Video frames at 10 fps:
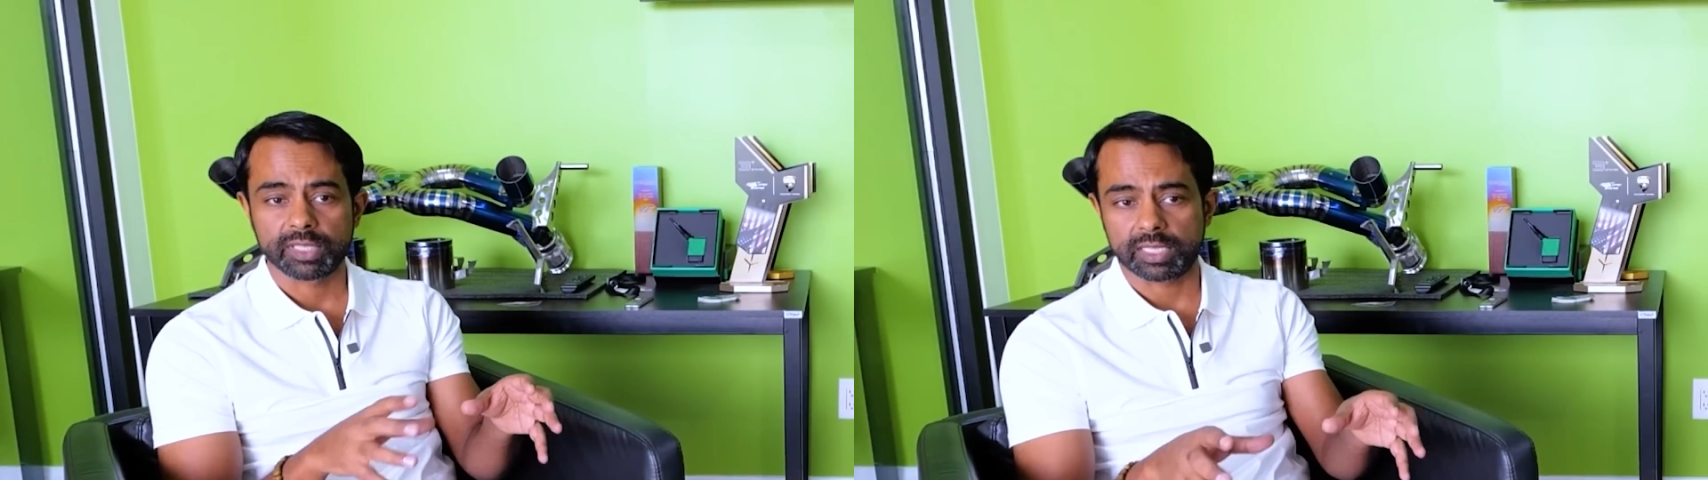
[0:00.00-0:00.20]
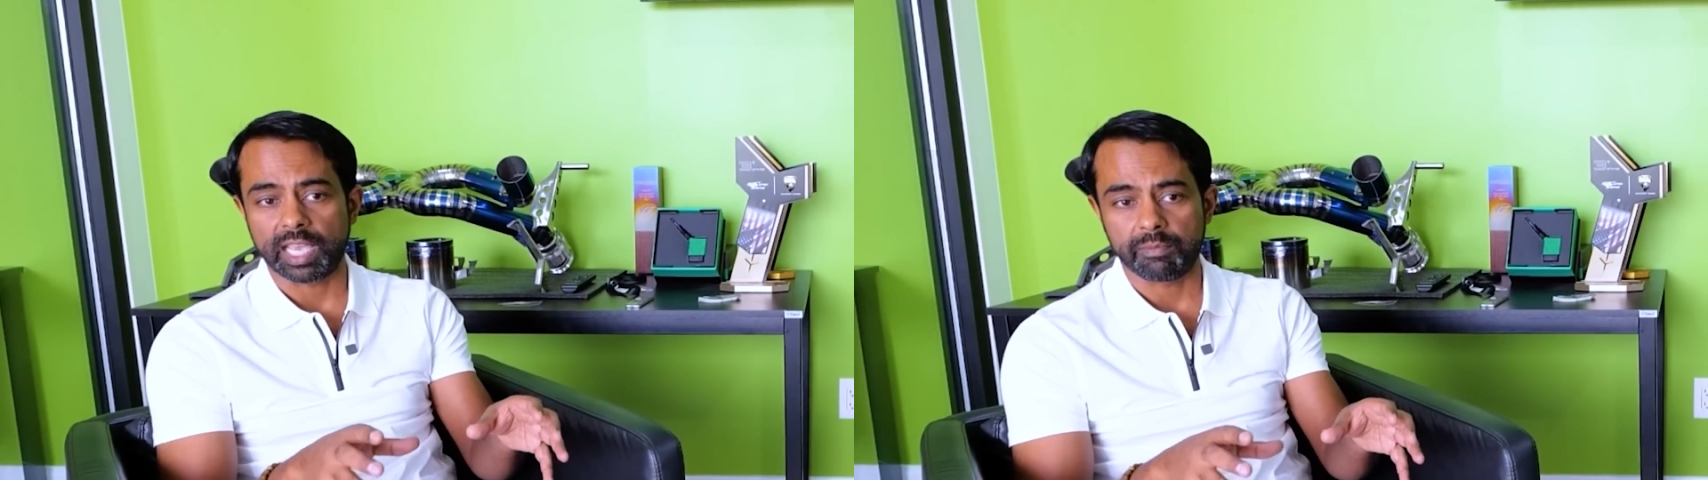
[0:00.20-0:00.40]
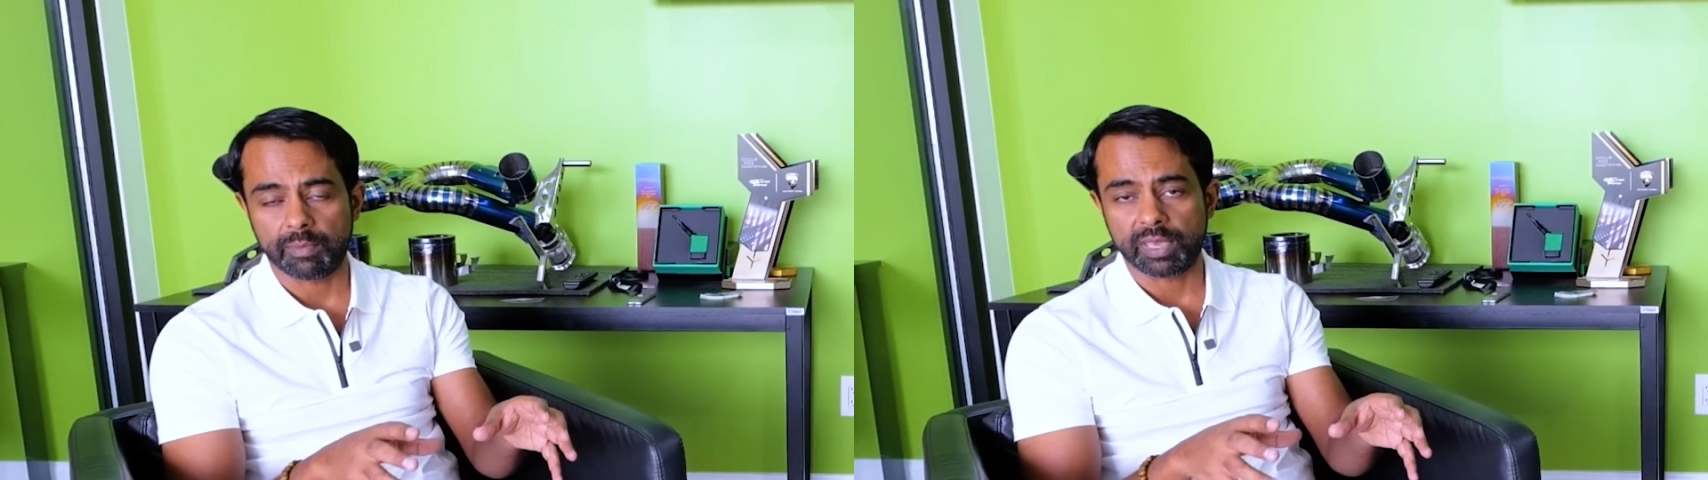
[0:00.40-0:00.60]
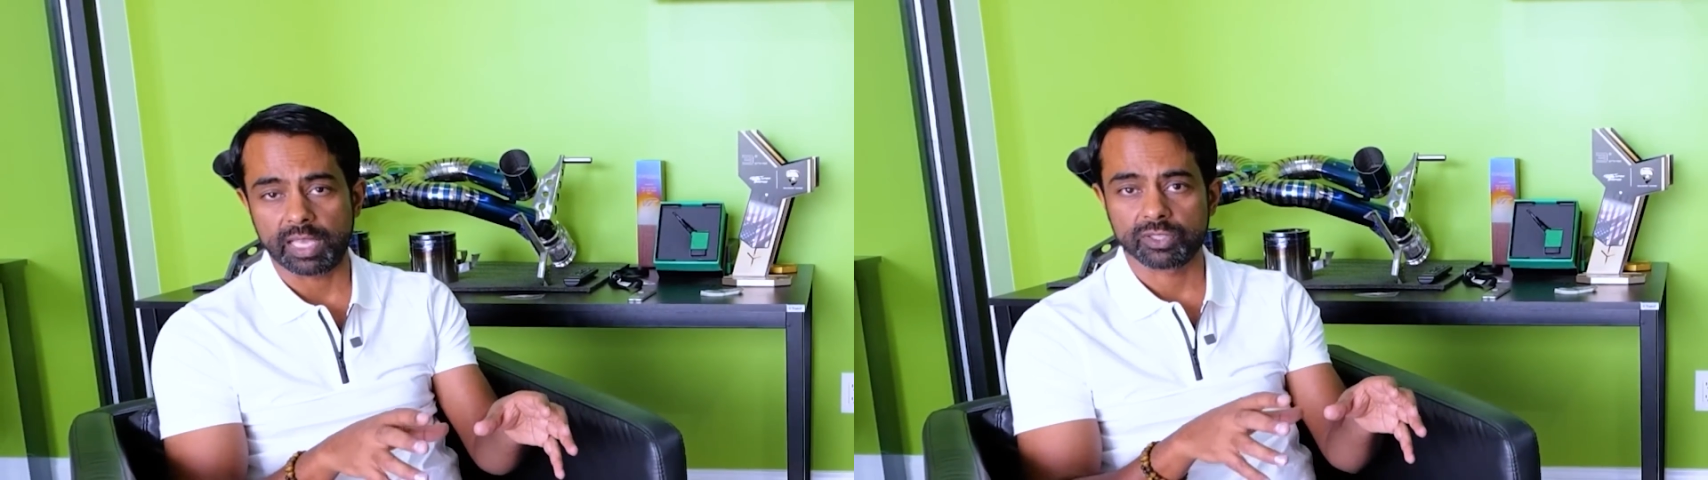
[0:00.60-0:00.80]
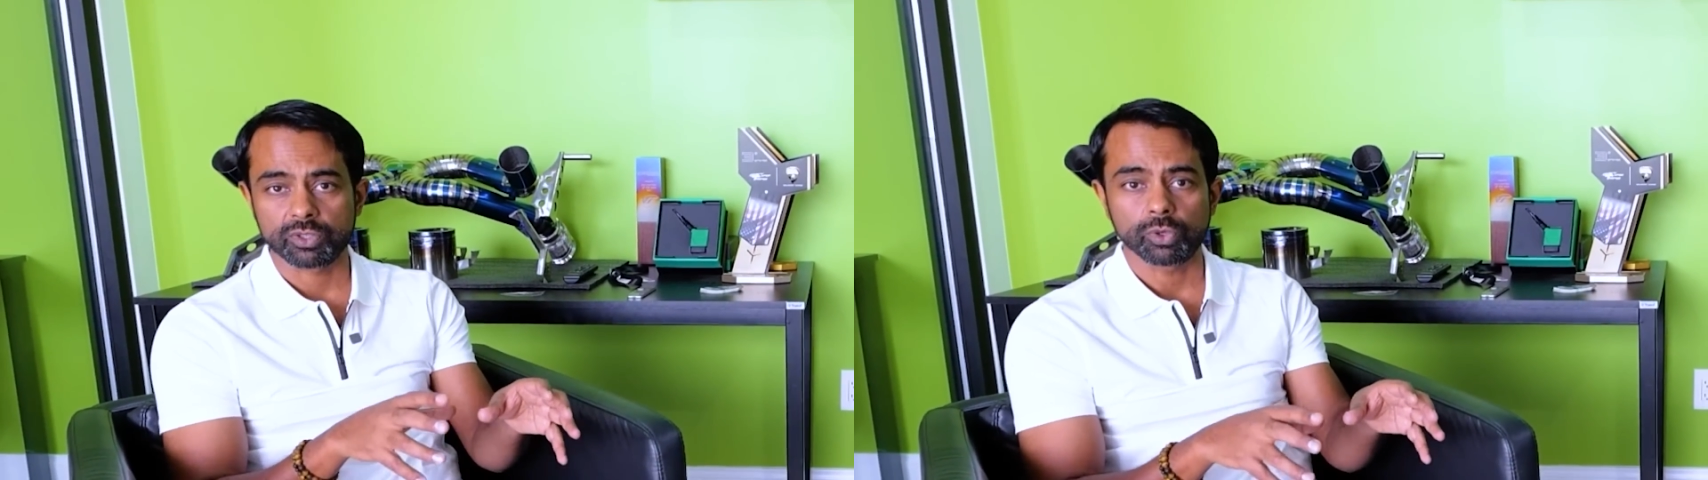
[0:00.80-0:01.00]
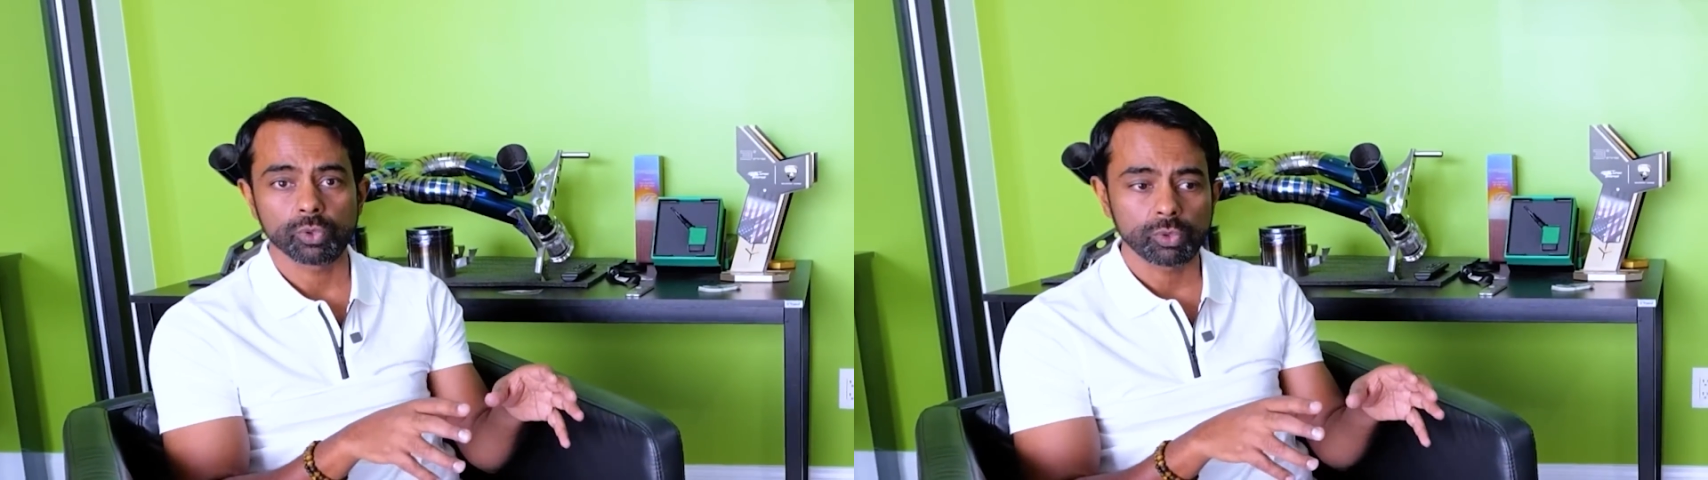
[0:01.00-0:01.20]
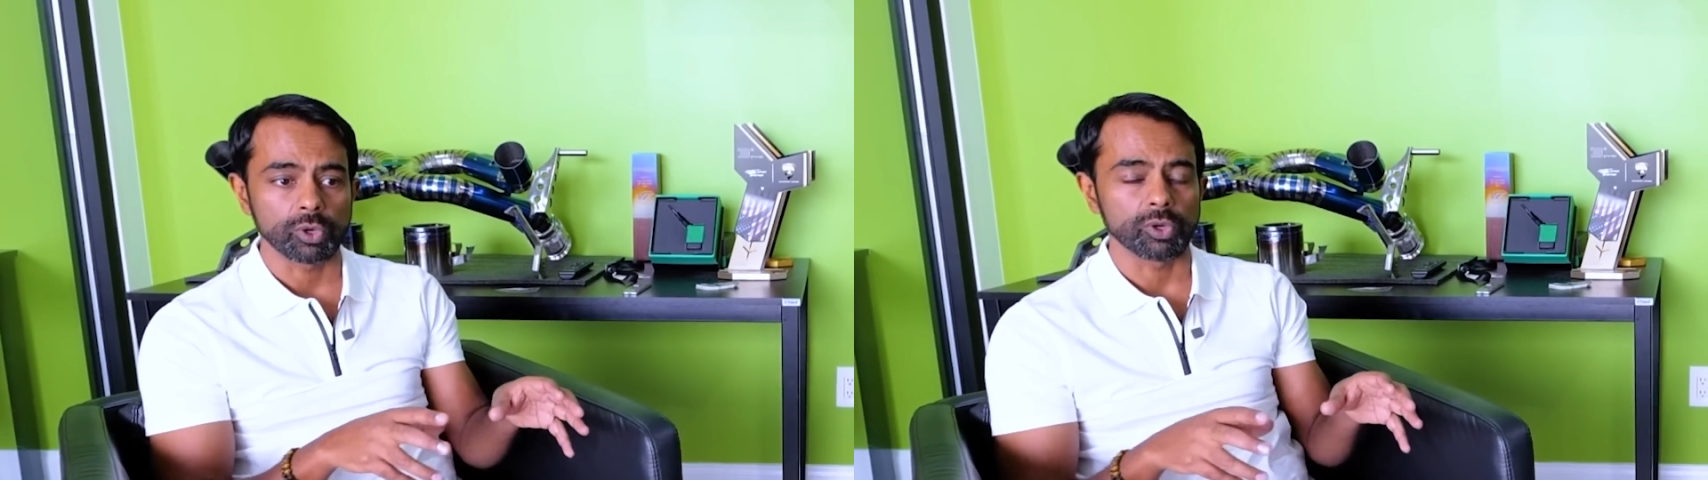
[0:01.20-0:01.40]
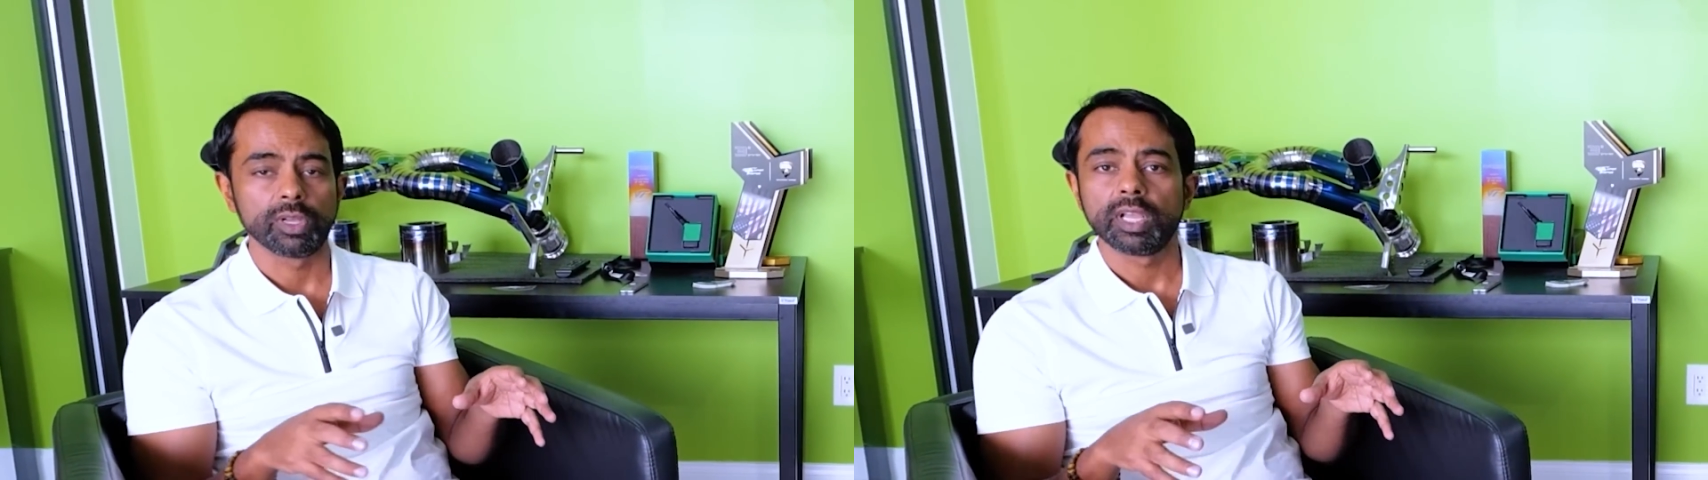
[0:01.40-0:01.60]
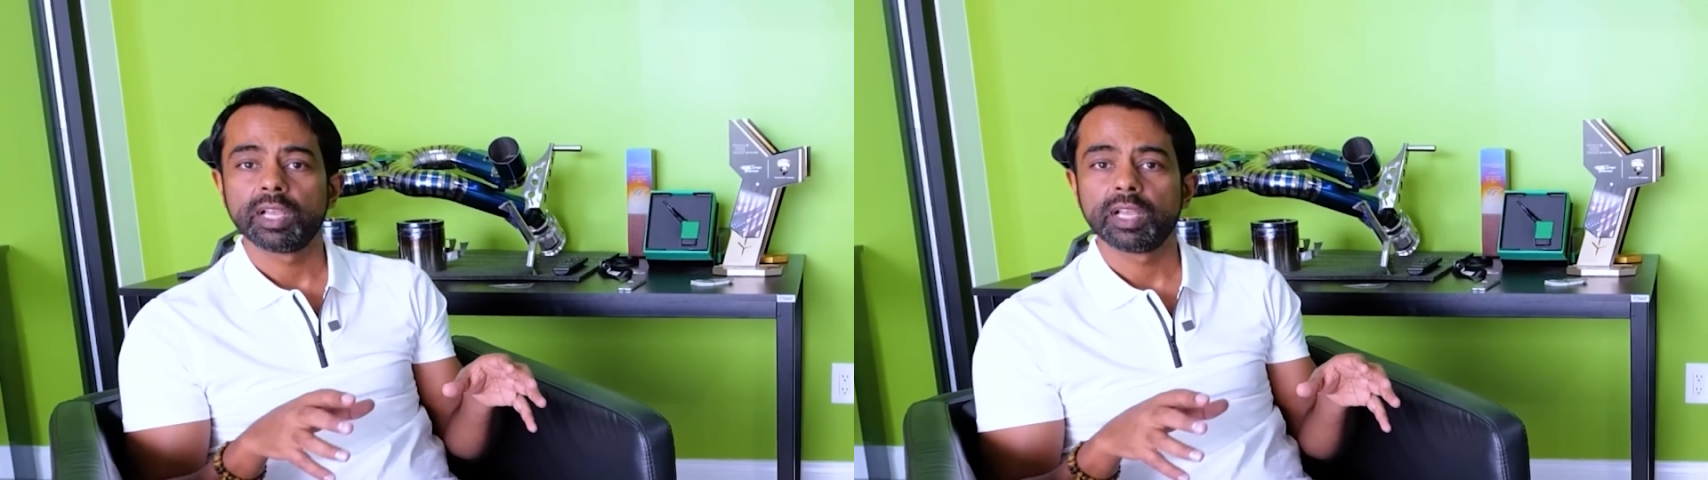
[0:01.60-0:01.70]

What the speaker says: say maybe at school or